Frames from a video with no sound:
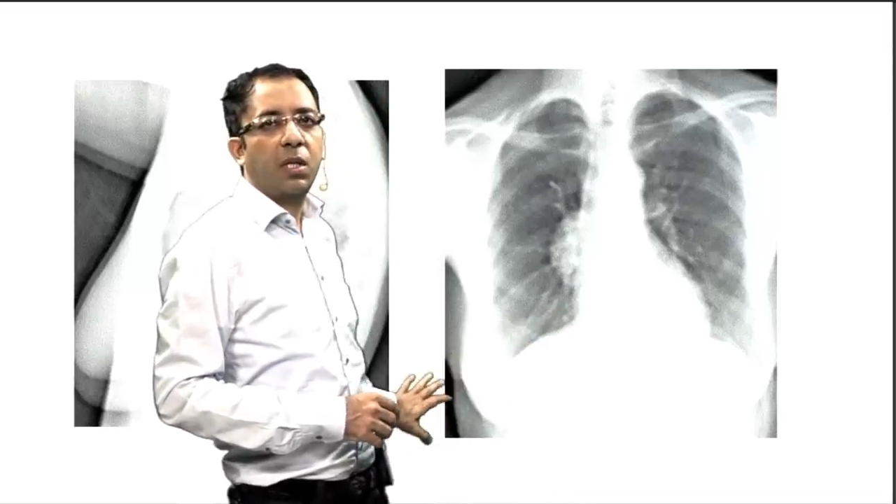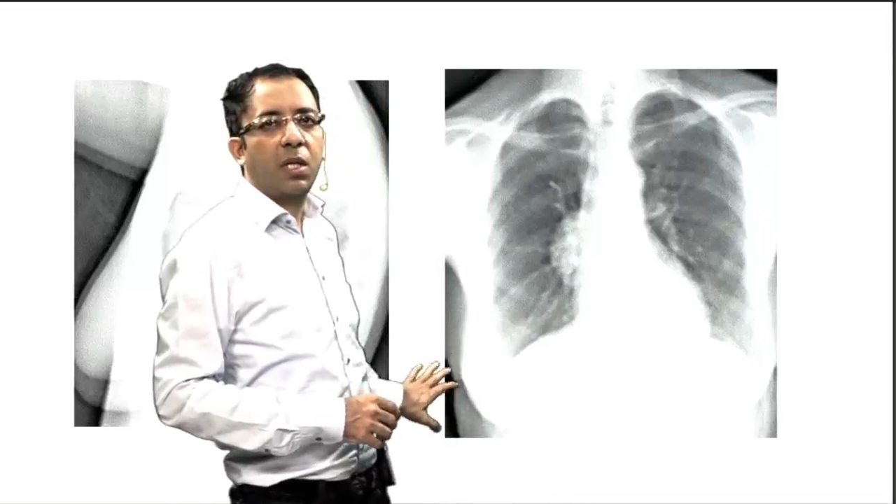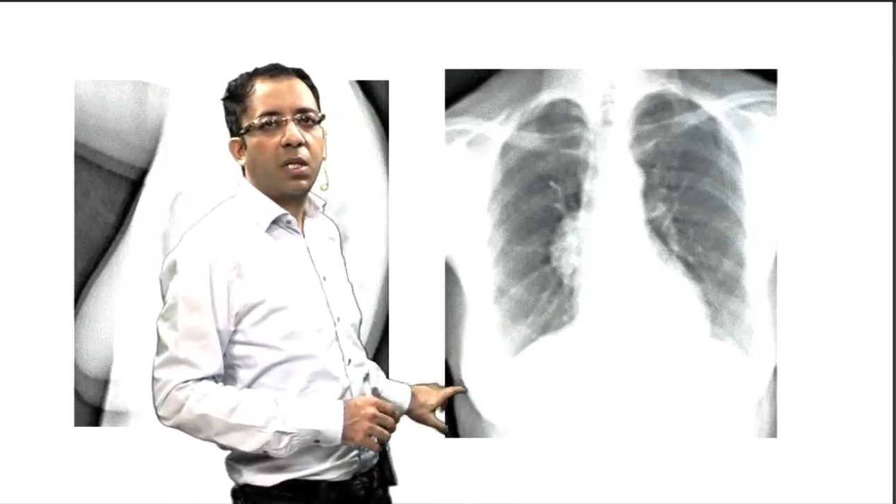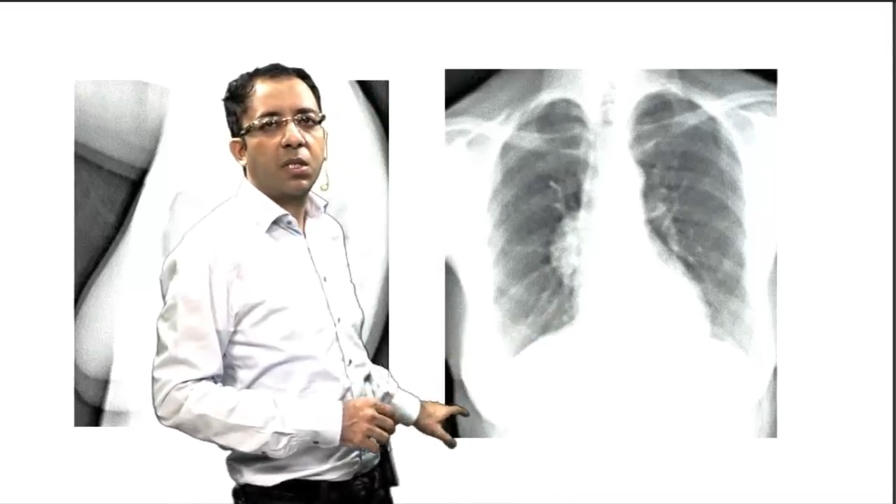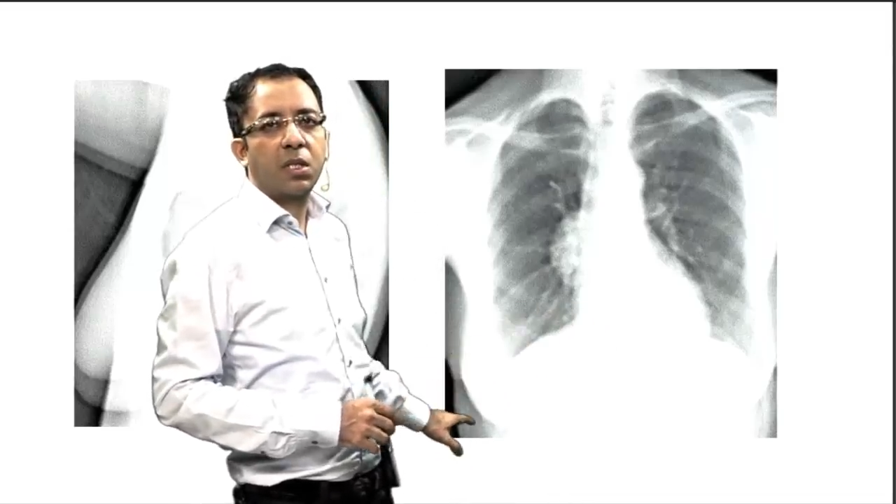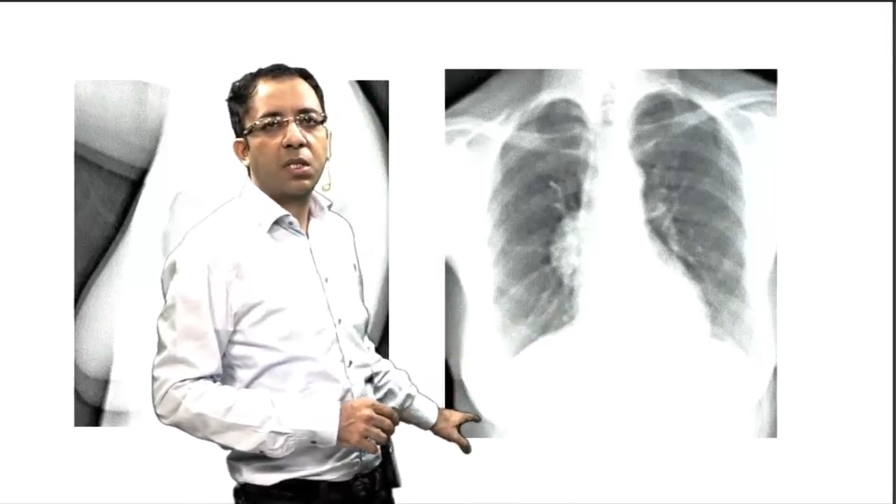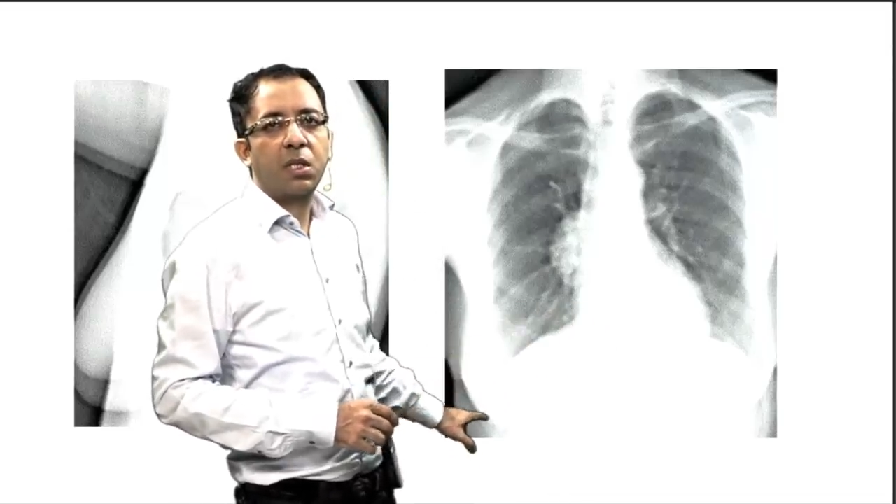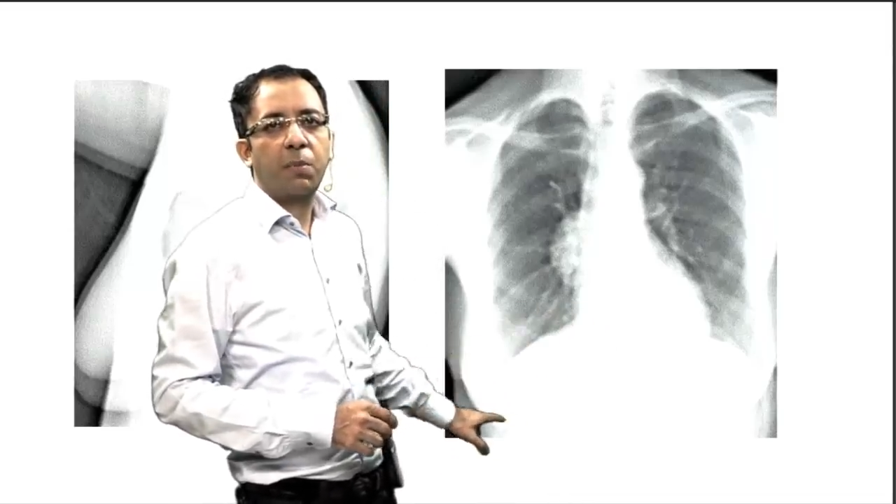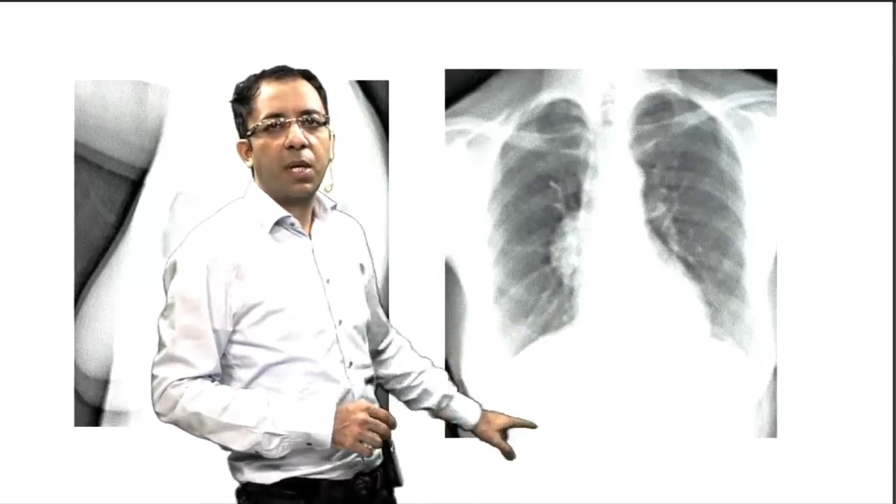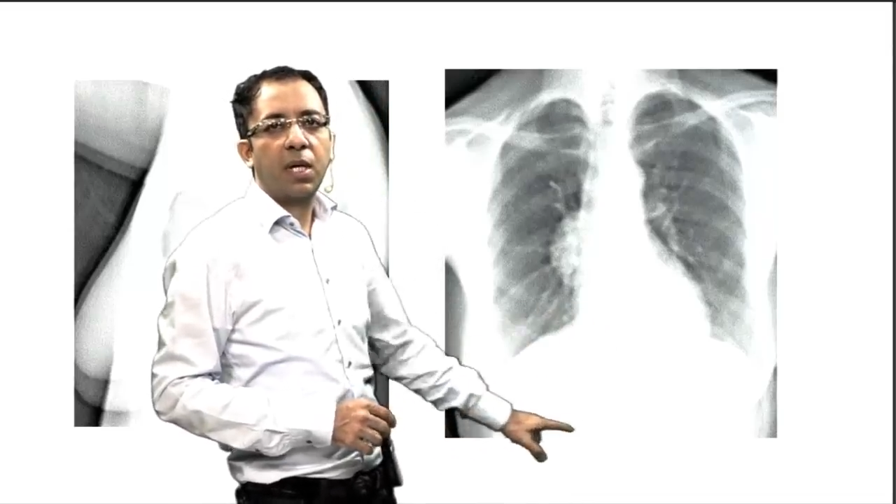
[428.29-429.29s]
There is
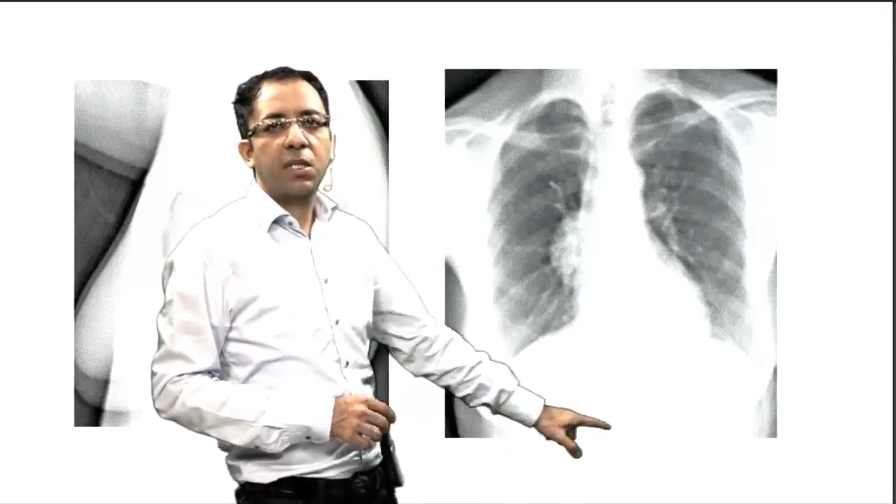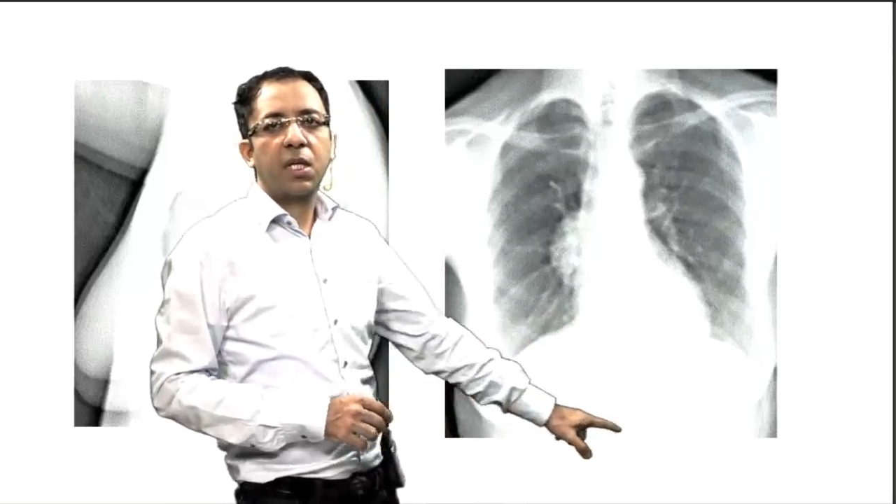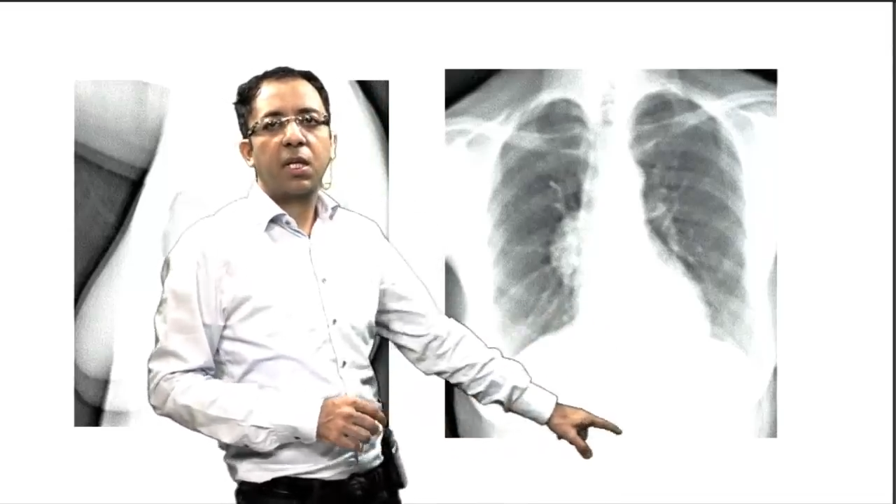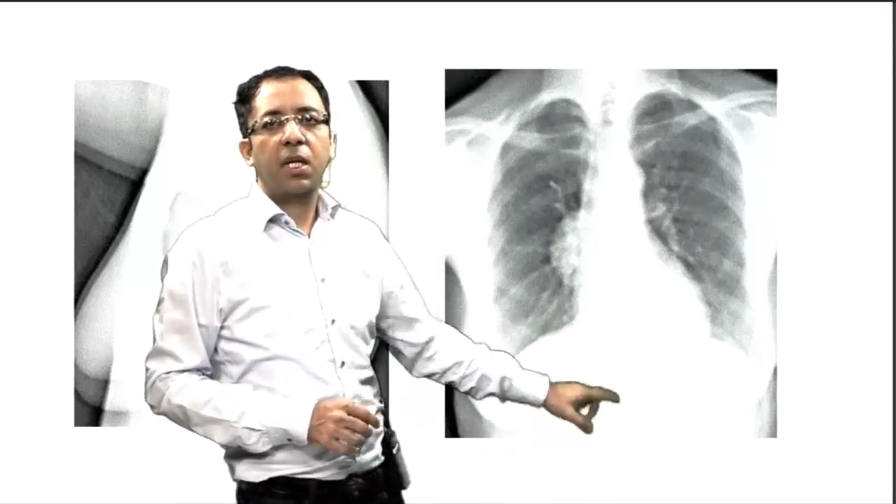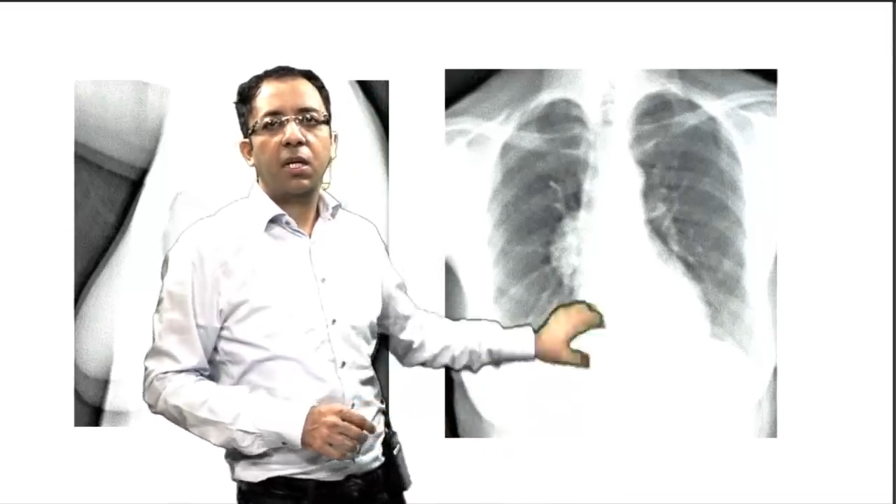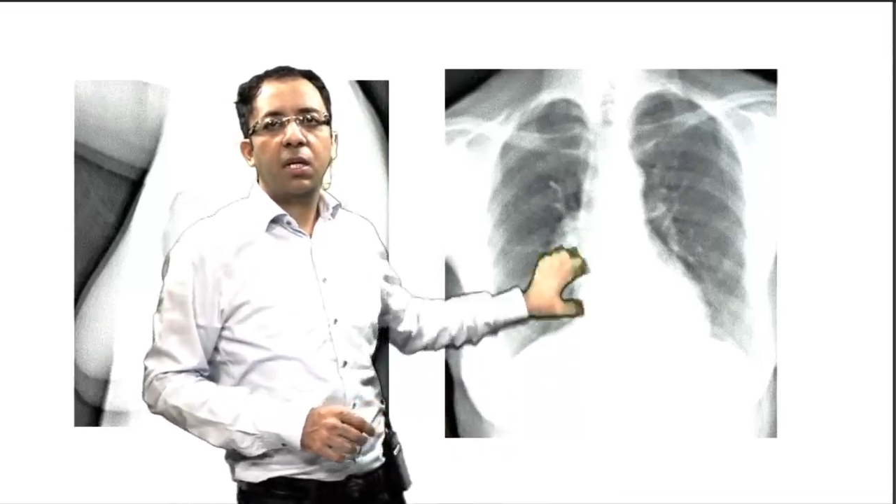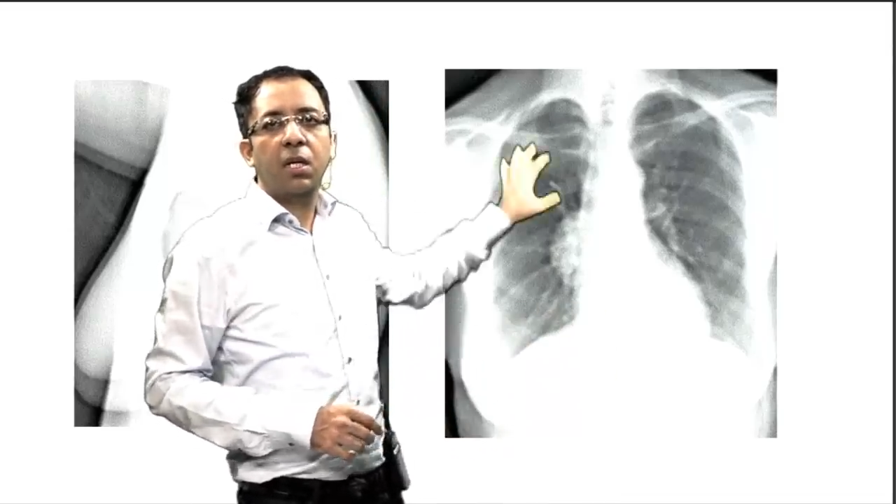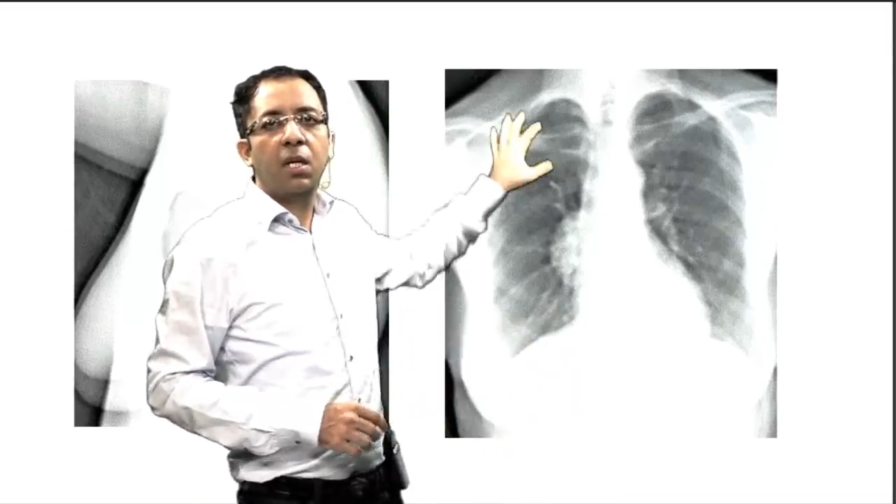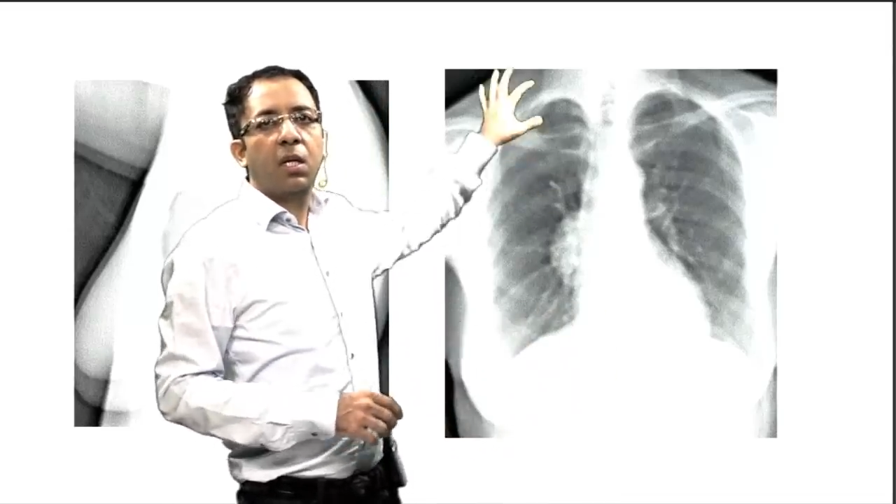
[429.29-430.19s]
CP angles are clear.